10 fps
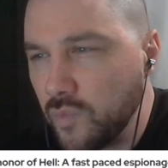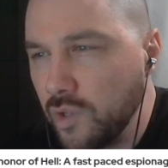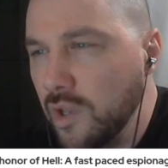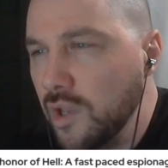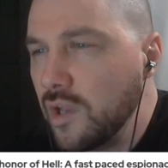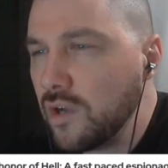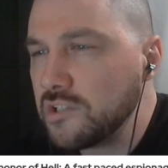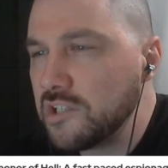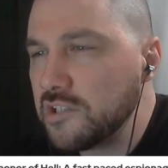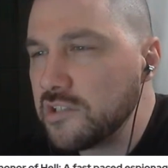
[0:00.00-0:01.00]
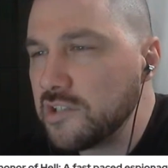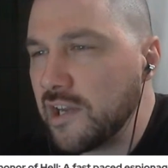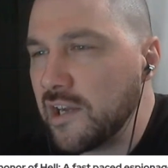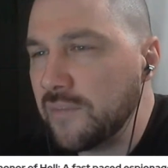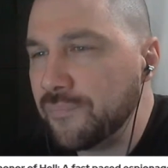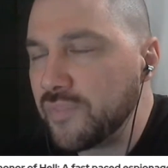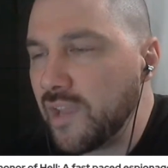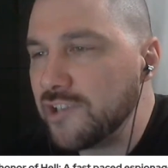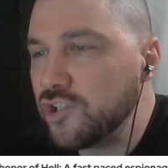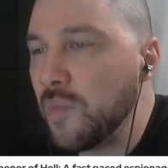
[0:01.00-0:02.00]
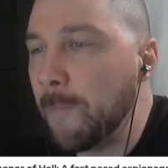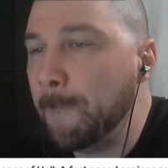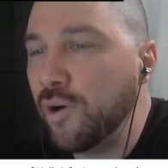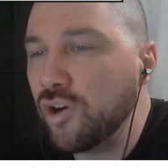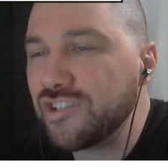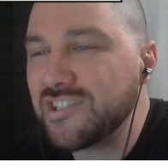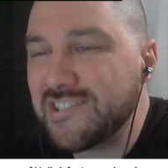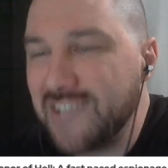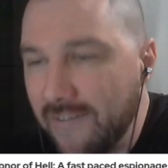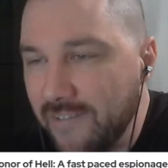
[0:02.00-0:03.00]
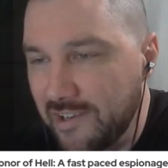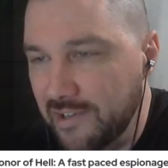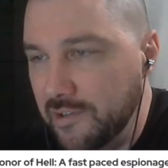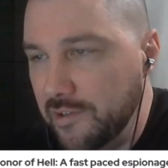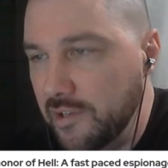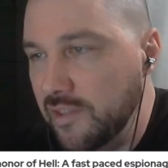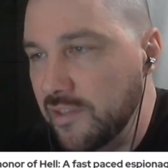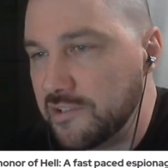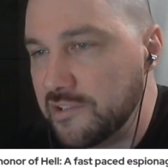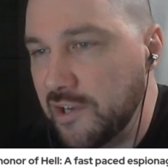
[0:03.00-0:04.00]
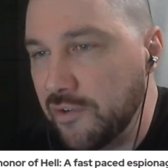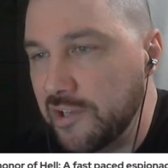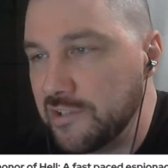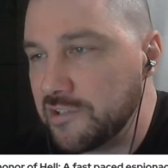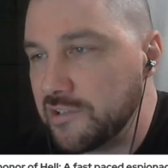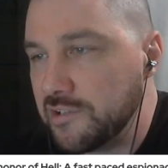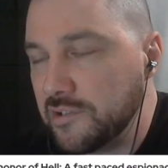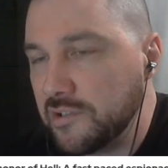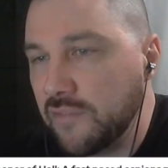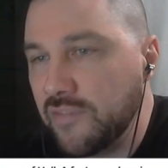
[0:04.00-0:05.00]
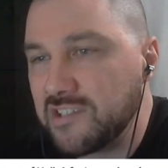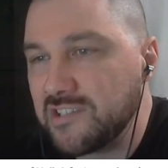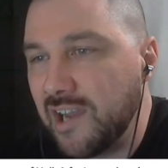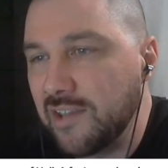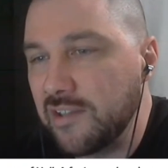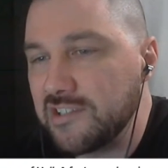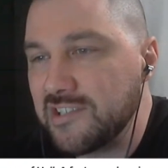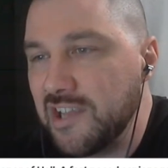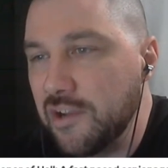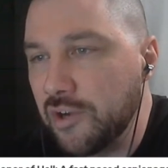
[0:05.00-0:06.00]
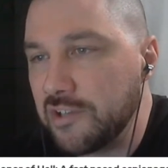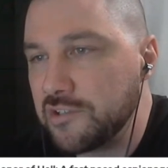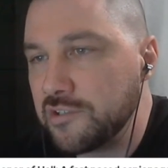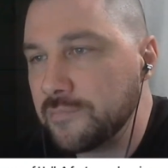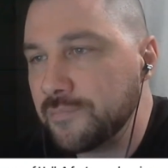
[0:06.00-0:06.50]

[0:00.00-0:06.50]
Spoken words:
Of course, this is actually book 7 in this series of The Silent Secrets.